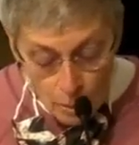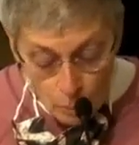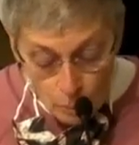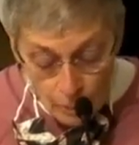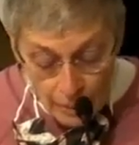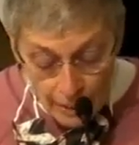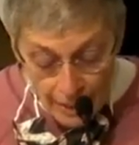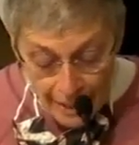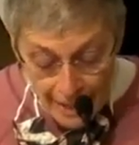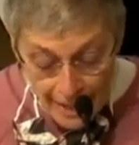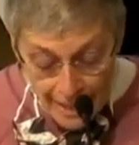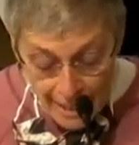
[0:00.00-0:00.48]

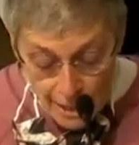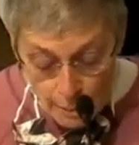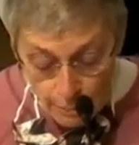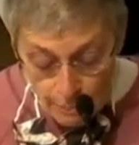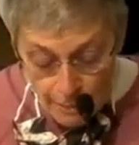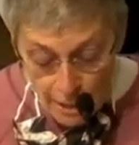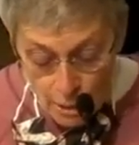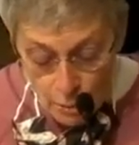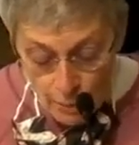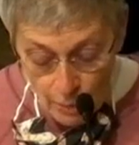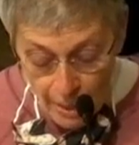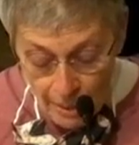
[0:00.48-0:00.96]
When I asked
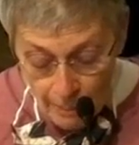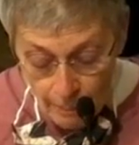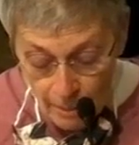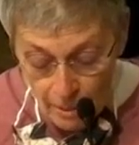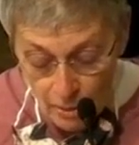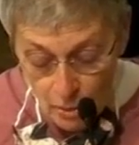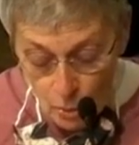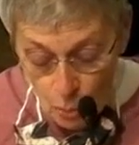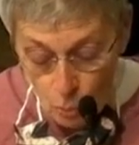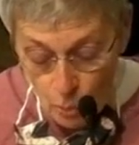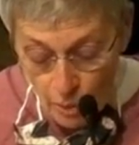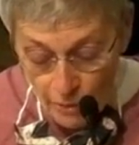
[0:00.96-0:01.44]
my
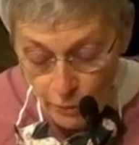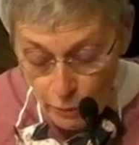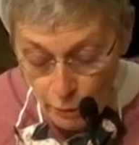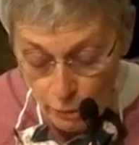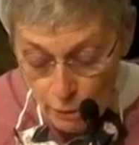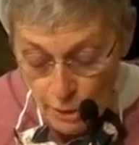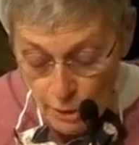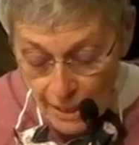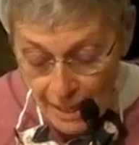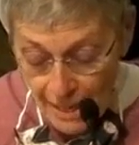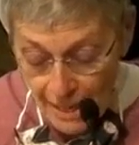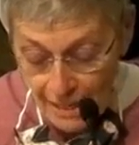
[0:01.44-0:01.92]
grandmother what
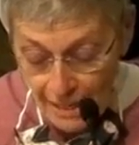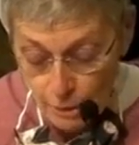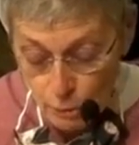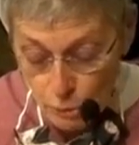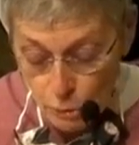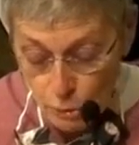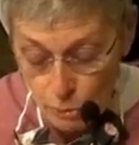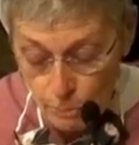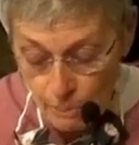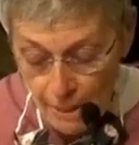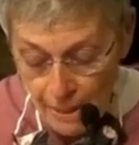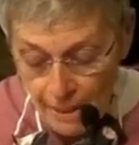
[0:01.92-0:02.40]
those
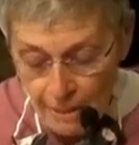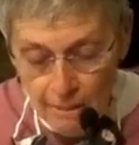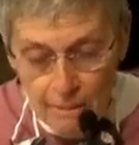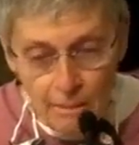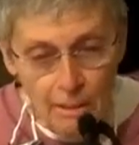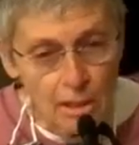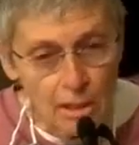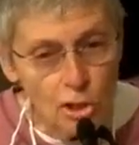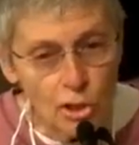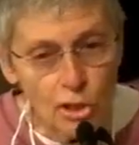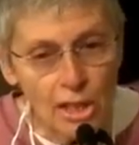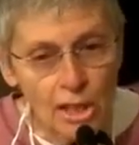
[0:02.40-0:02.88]
candles meant,
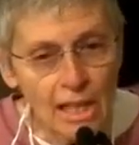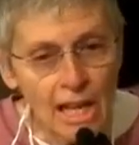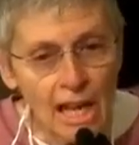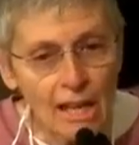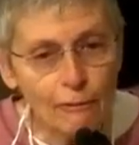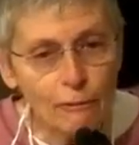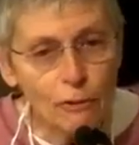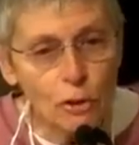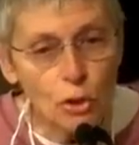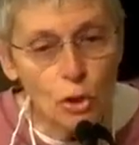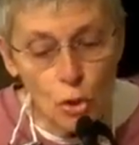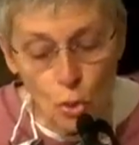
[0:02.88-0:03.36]
she
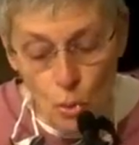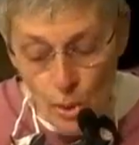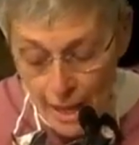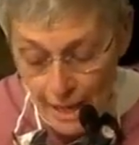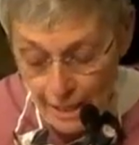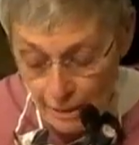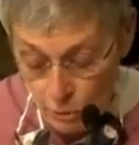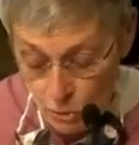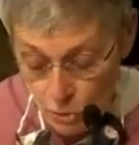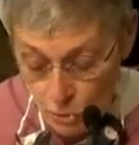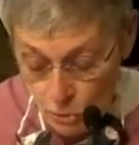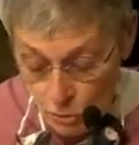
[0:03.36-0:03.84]
gave two
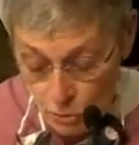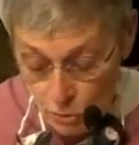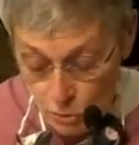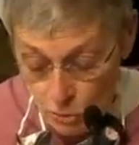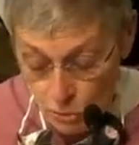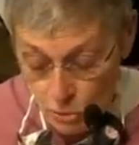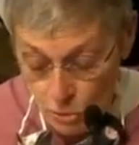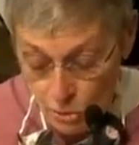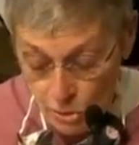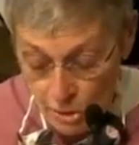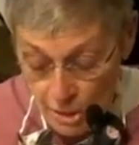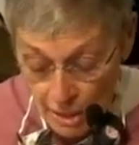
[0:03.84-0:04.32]

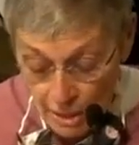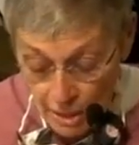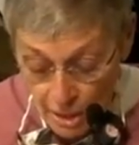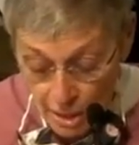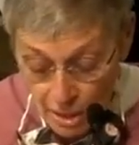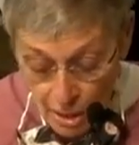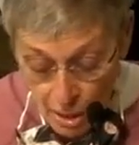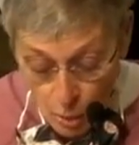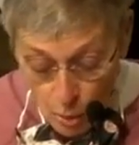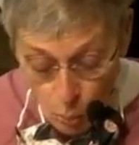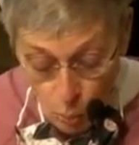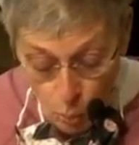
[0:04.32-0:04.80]
answers
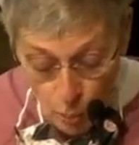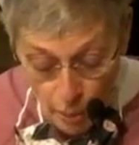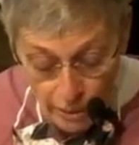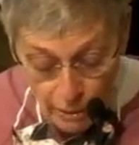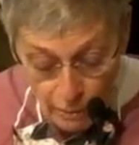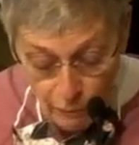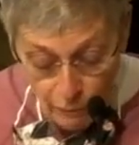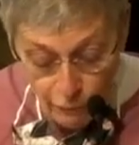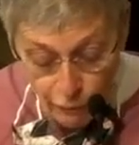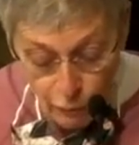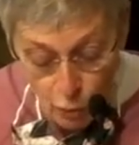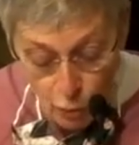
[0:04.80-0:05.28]
one
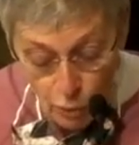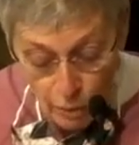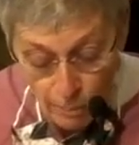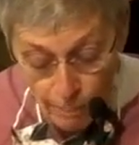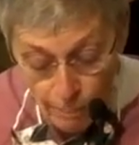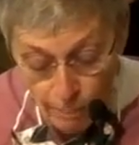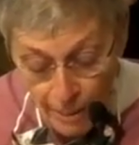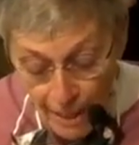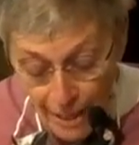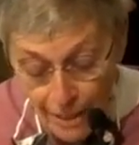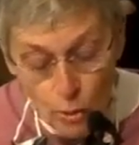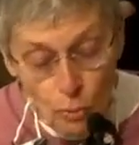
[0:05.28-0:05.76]

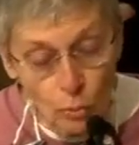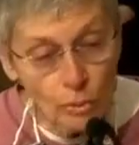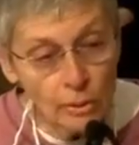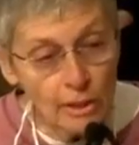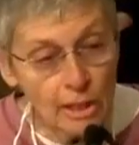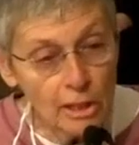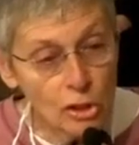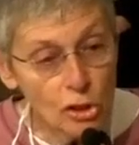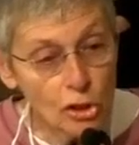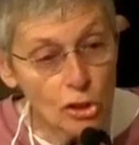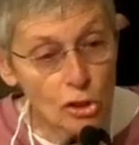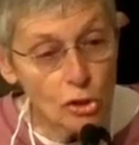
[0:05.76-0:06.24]
informed by her
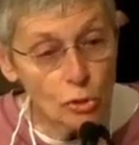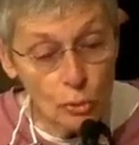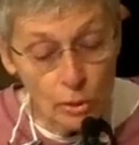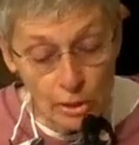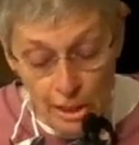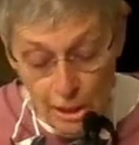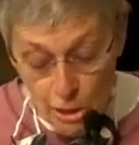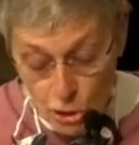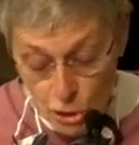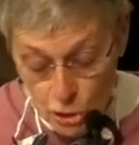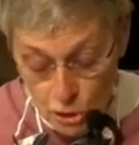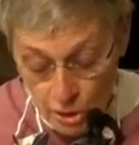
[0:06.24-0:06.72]
religious
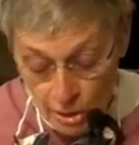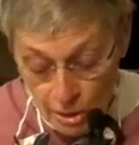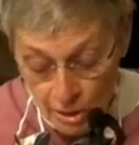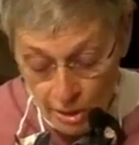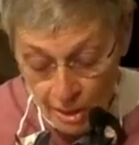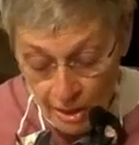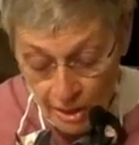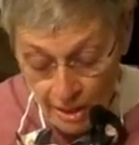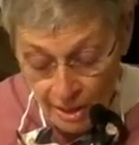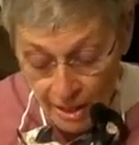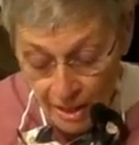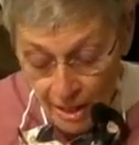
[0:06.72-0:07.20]

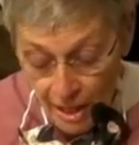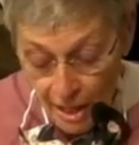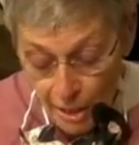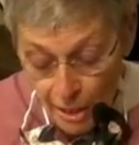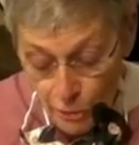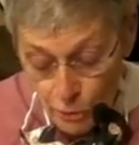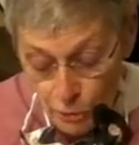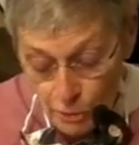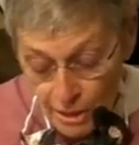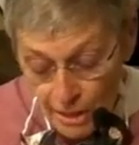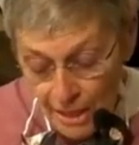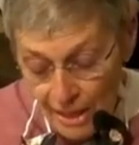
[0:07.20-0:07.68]
tradition,
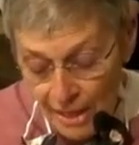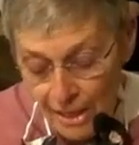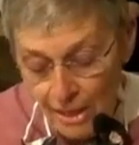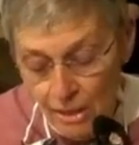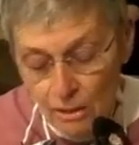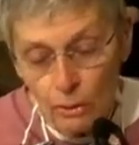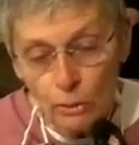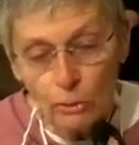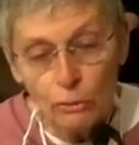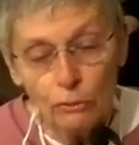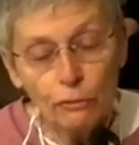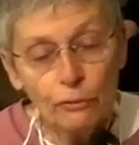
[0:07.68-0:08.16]
other
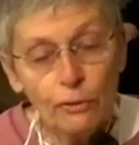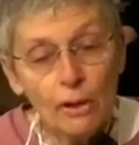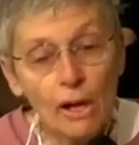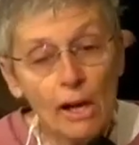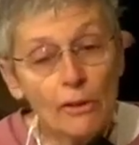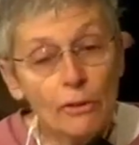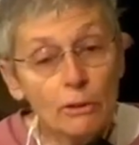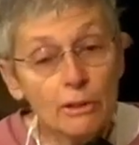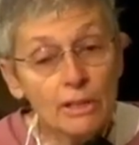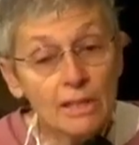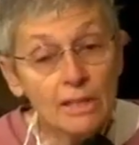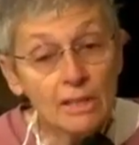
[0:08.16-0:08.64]
tailored,
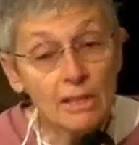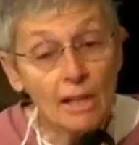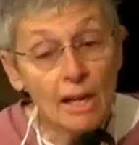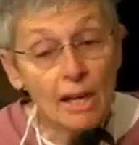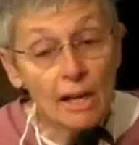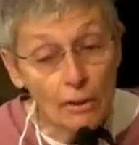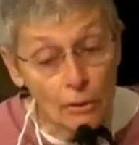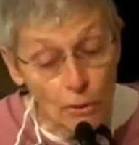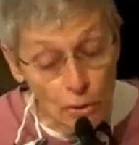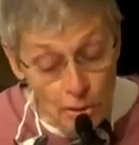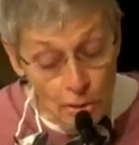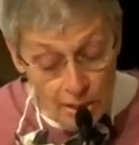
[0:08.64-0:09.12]

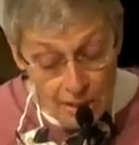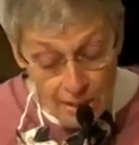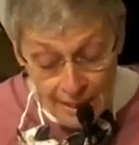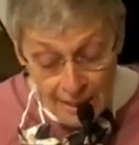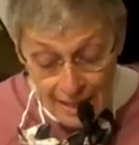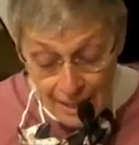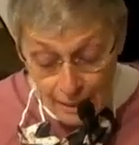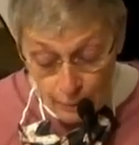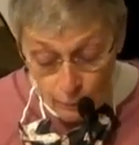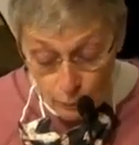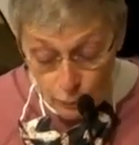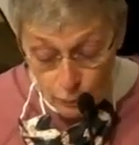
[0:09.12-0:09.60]
others
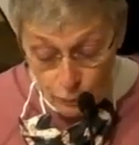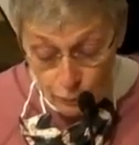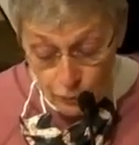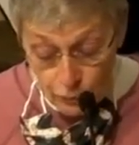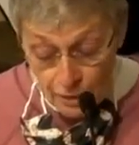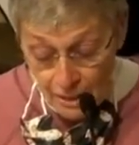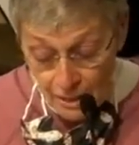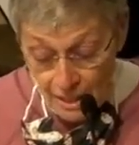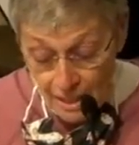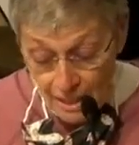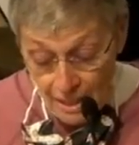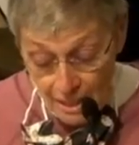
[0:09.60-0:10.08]
tailored for
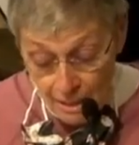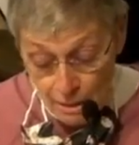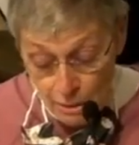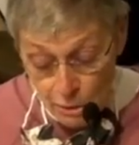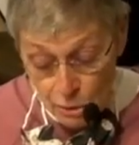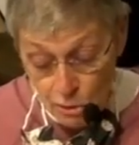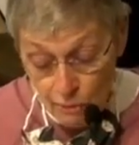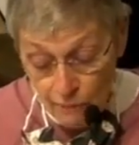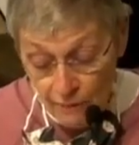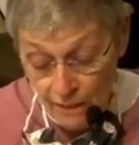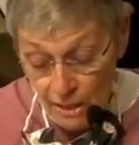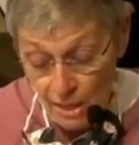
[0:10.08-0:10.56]
the
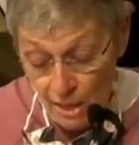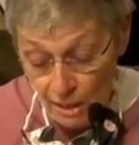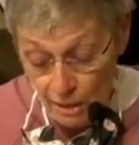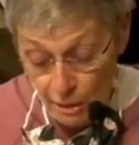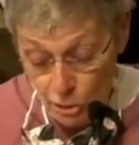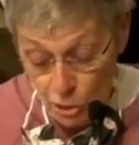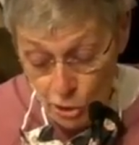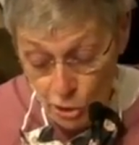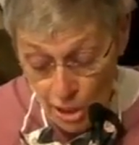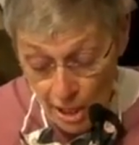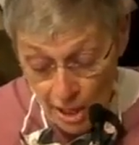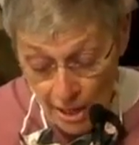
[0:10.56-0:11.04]
ears of a
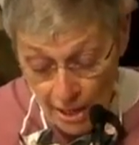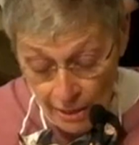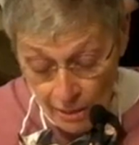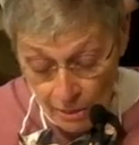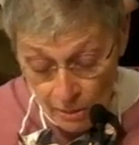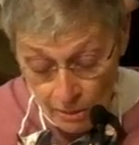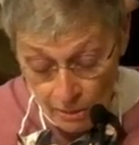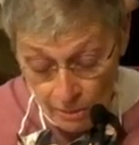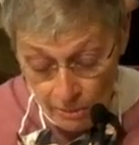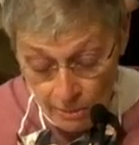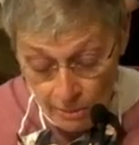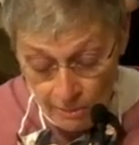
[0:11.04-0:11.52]
young
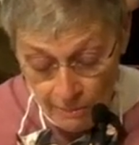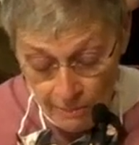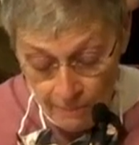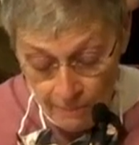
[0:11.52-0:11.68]
child.